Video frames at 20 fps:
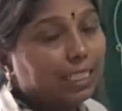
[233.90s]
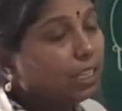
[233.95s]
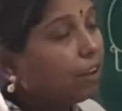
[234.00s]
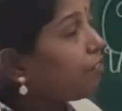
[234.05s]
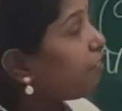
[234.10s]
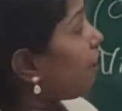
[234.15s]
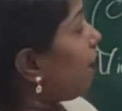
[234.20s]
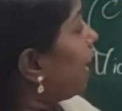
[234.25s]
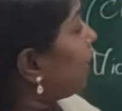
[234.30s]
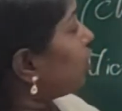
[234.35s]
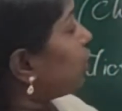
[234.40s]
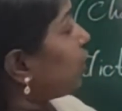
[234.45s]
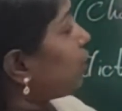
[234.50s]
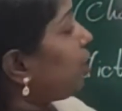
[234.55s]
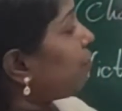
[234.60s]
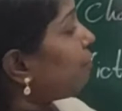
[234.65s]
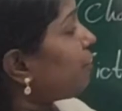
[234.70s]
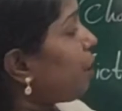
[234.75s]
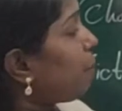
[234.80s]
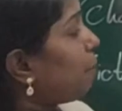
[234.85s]
is the father
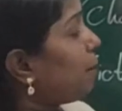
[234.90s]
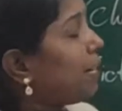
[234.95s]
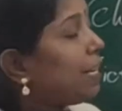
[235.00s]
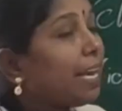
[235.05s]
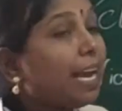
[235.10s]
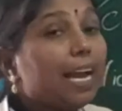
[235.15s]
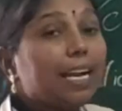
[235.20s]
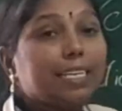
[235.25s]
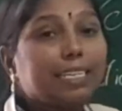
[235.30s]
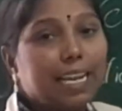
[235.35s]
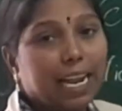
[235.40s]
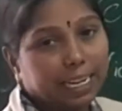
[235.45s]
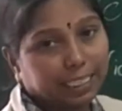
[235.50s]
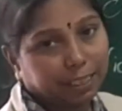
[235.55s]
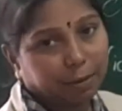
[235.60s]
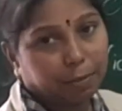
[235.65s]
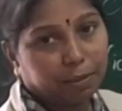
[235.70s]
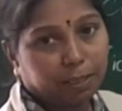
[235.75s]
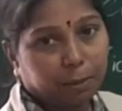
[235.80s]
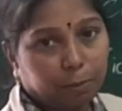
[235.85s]
of Amelia and
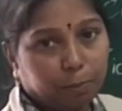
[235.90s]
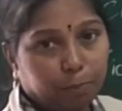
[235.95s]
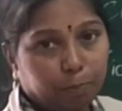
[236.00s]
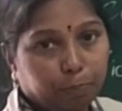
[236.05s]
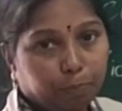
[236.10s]
Elizabeth.